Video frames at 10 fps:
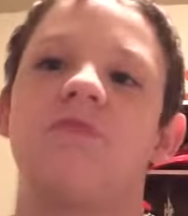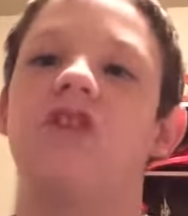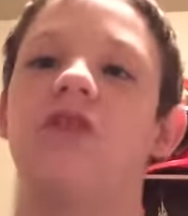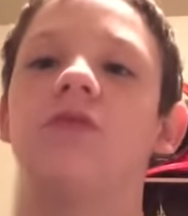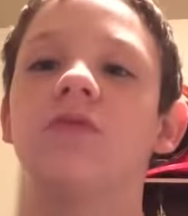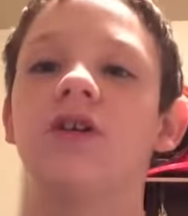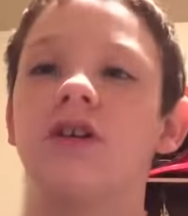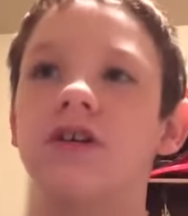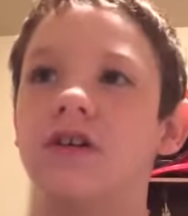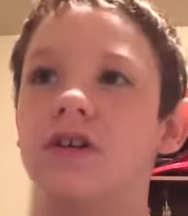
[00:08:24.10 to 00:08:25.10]
you know,
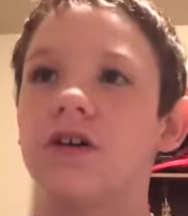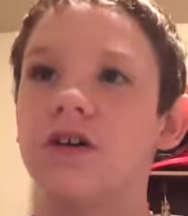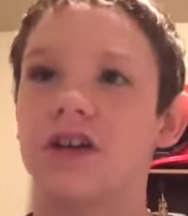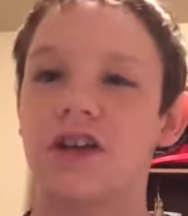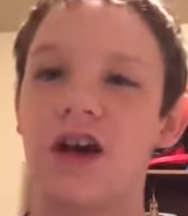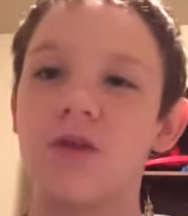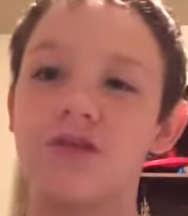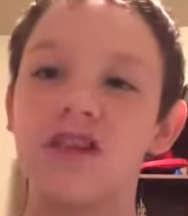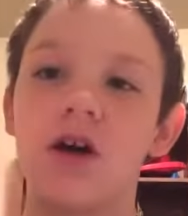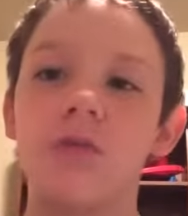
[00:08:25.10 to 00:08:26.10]
uh,
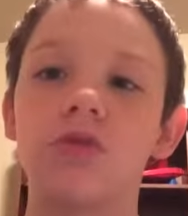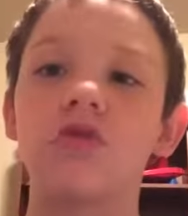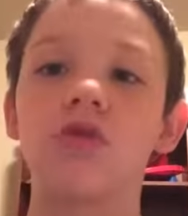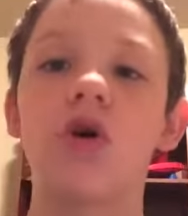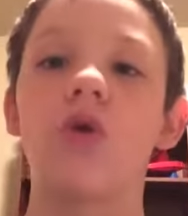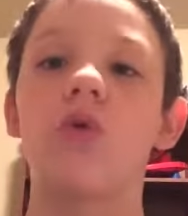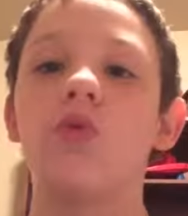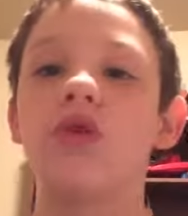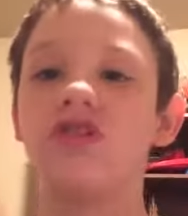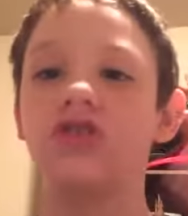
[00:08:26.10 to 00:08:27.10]
comment down below
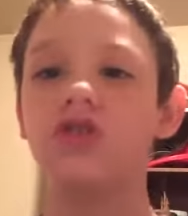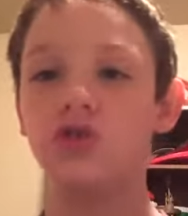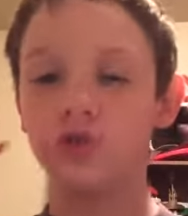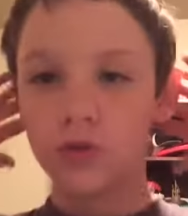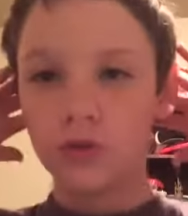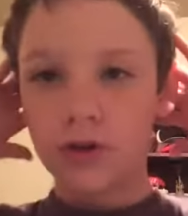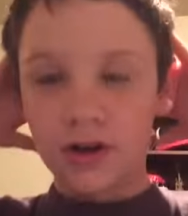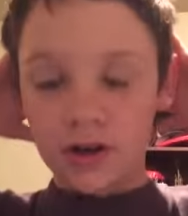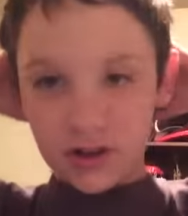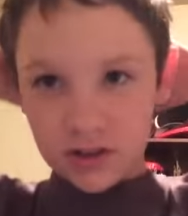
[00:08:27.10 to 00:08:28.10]
what you
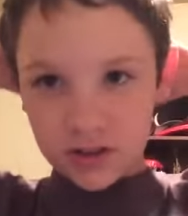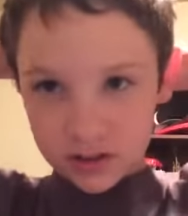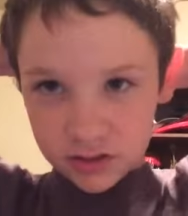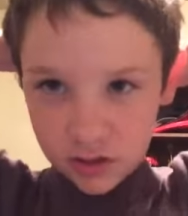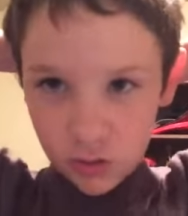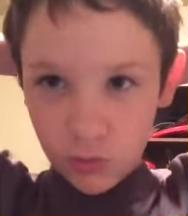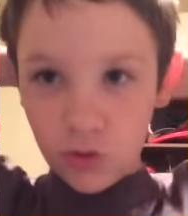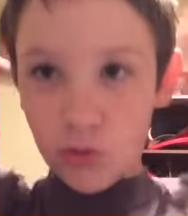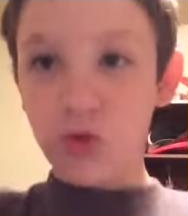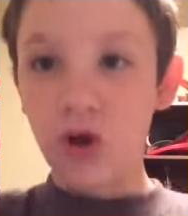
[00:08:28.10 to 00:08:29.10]
uh what
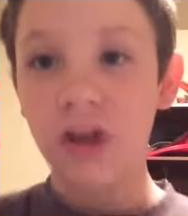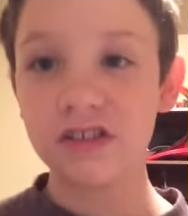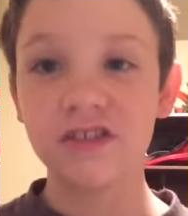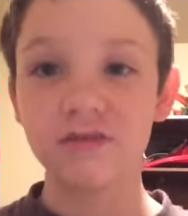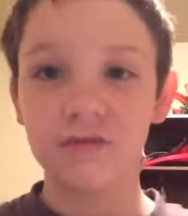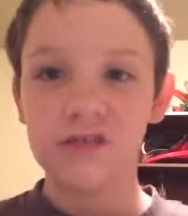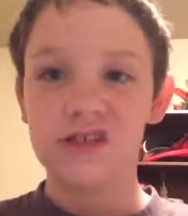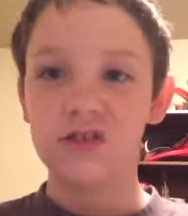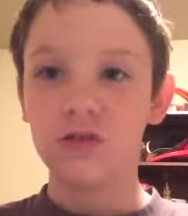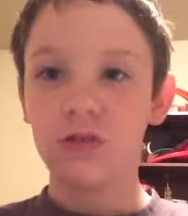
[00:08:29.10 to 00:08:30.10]
you thought of this
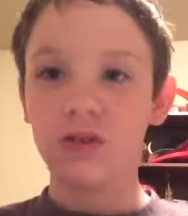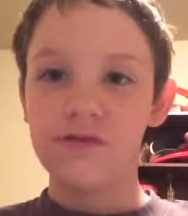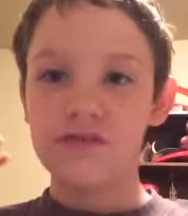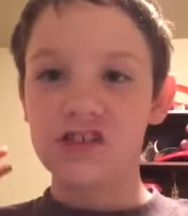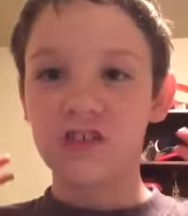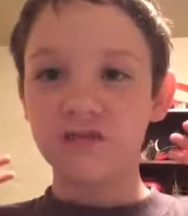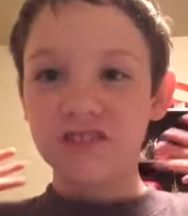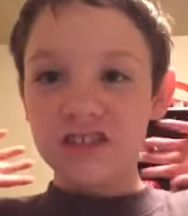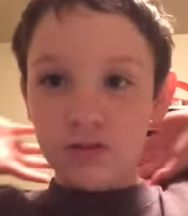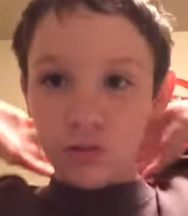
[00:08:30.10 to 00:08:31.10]
video. If you have
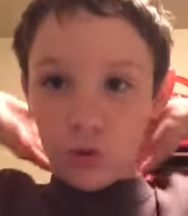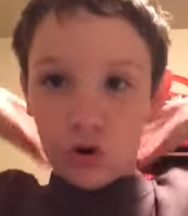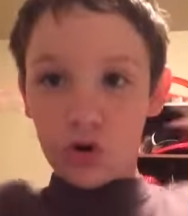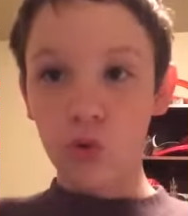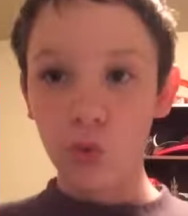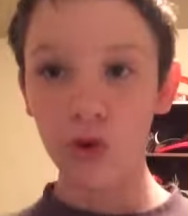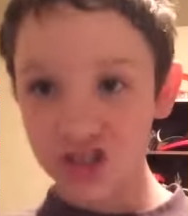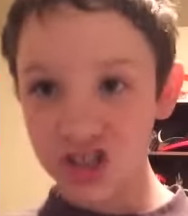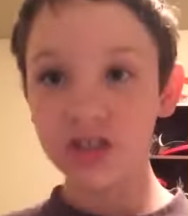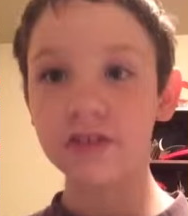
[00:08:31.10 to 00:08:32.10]
any more
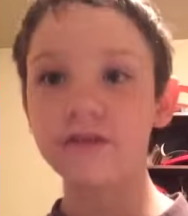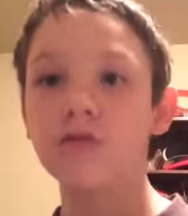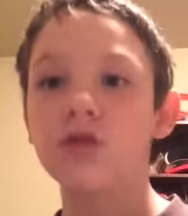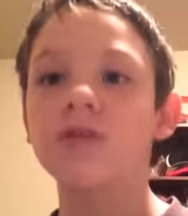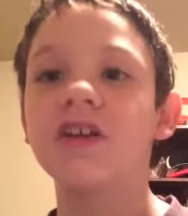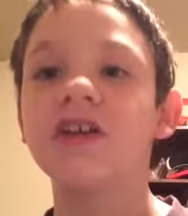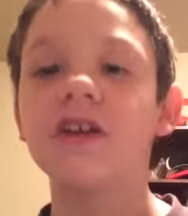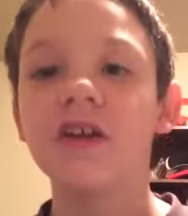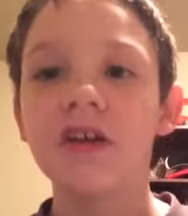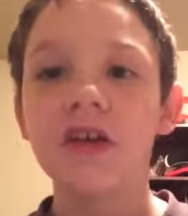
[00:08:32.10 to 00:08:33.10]
questions for me,
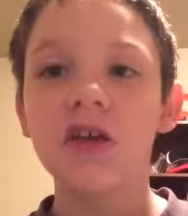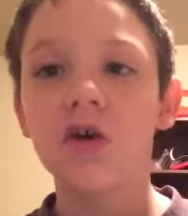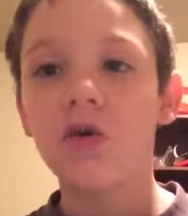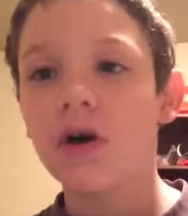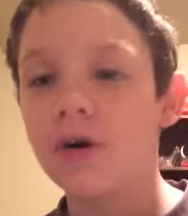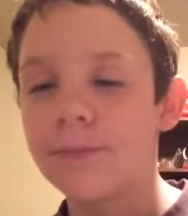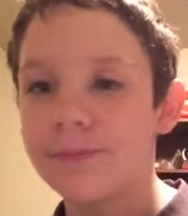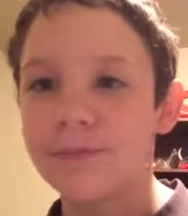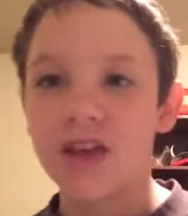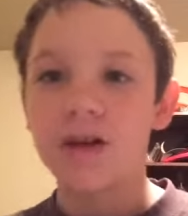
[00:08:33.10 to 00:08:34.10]
you know,
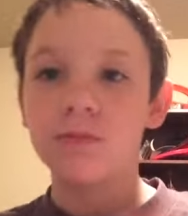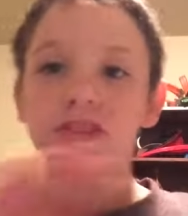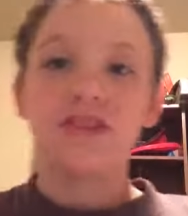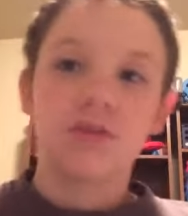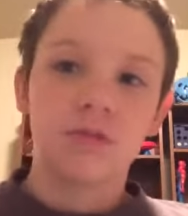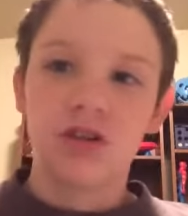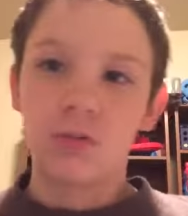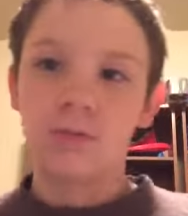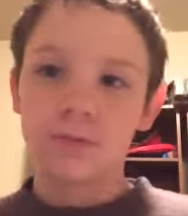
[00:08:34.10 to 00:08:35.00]
um, please let me know.